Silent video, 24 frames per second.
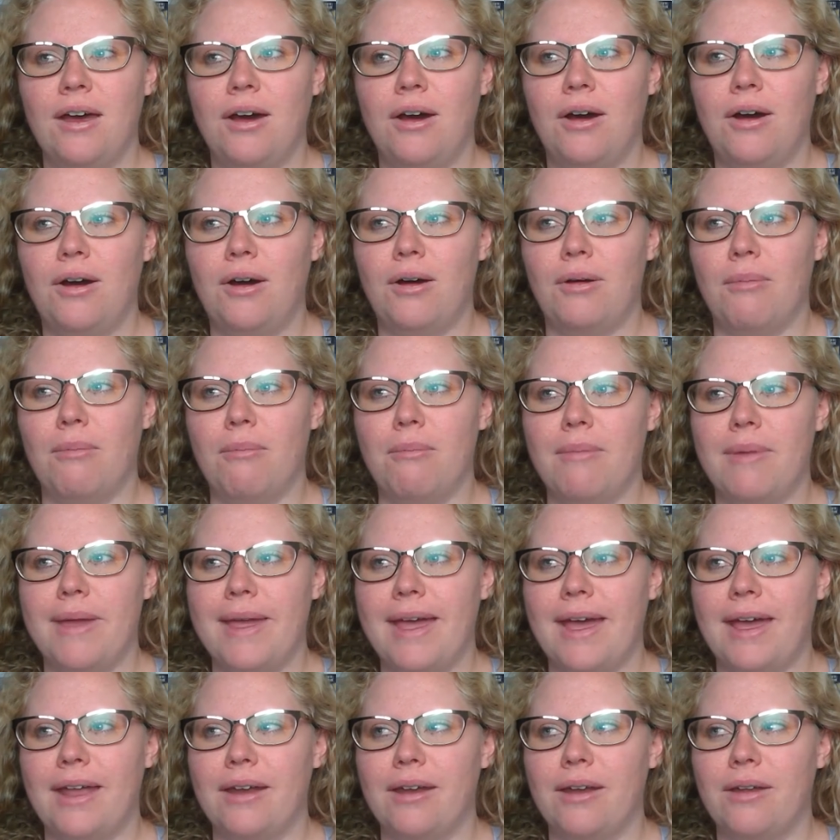Oh
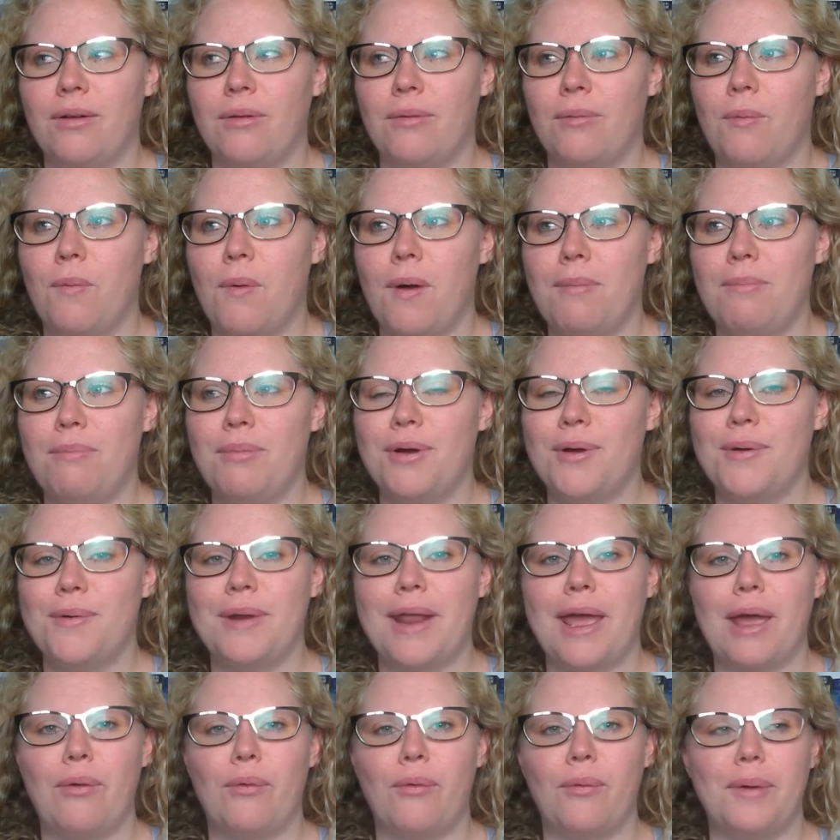man, what book would
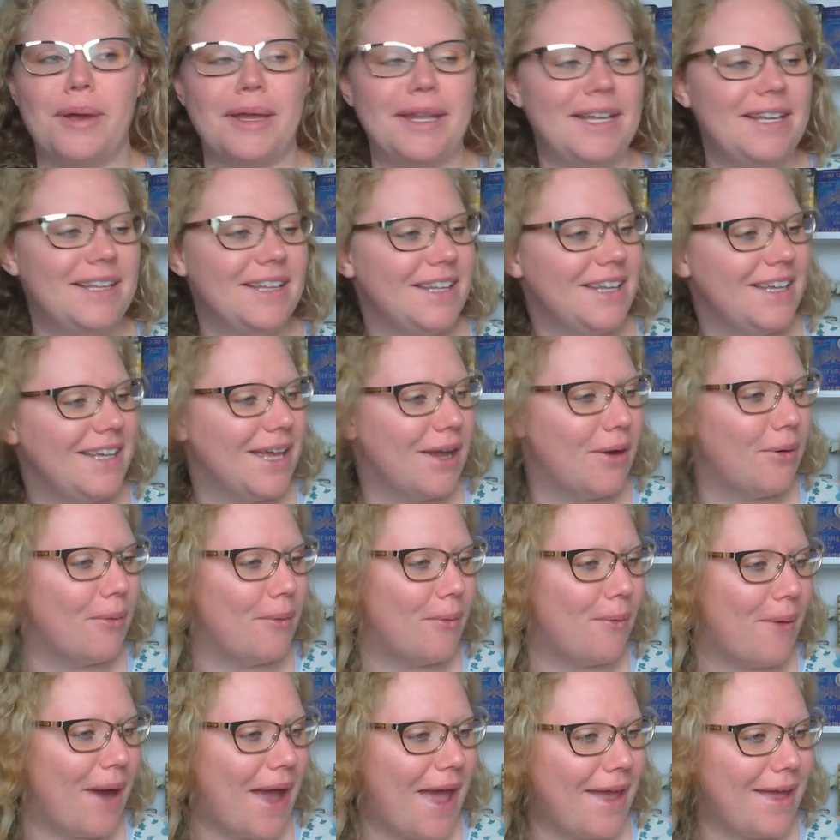I willingly get
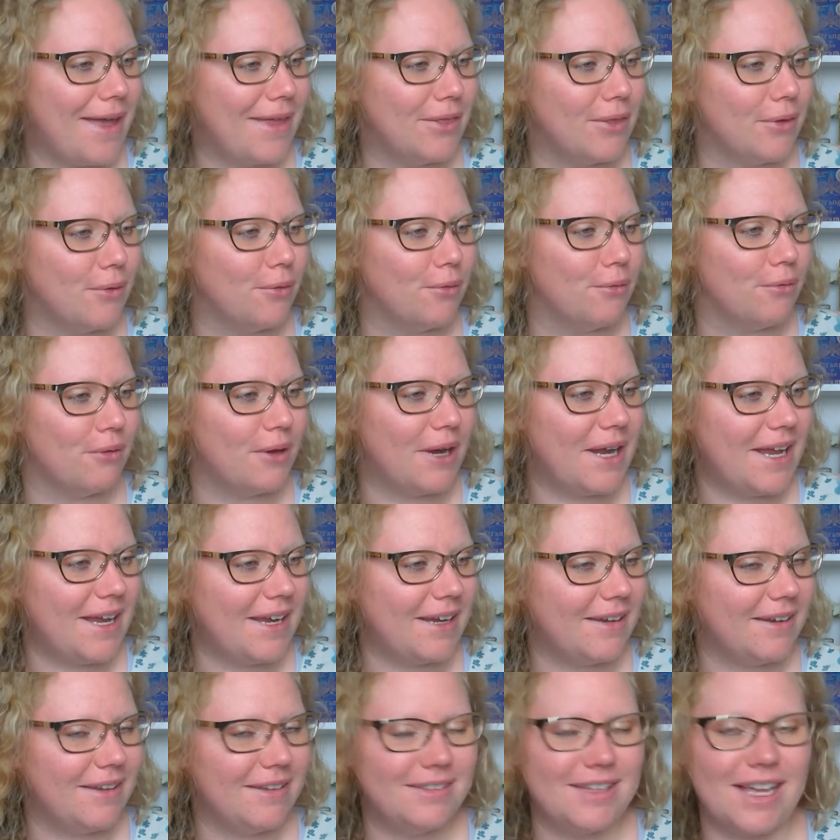wet in the
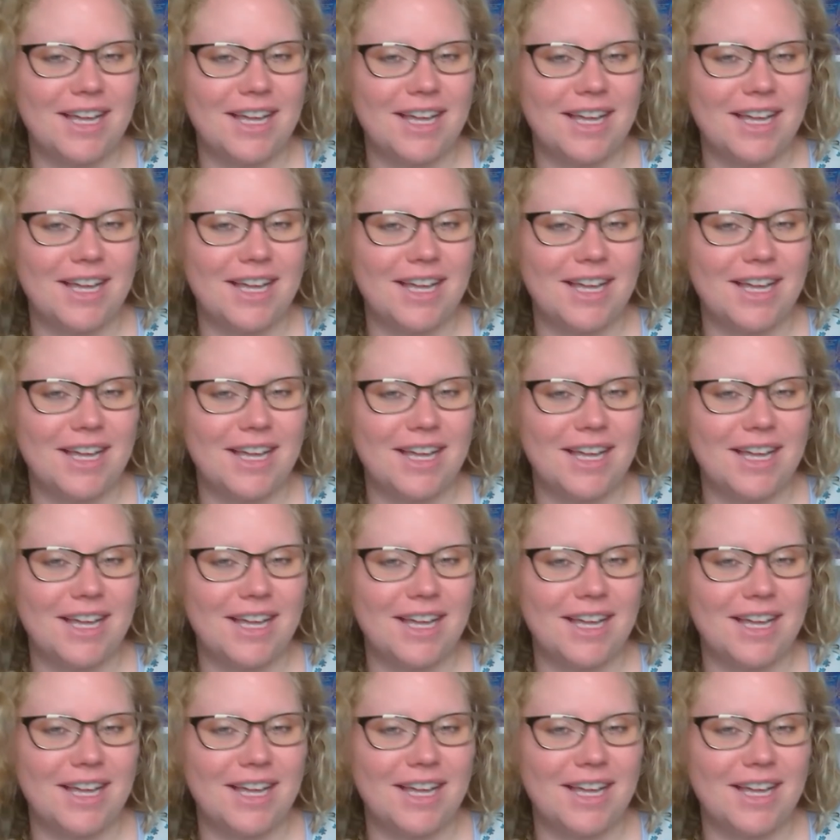rain?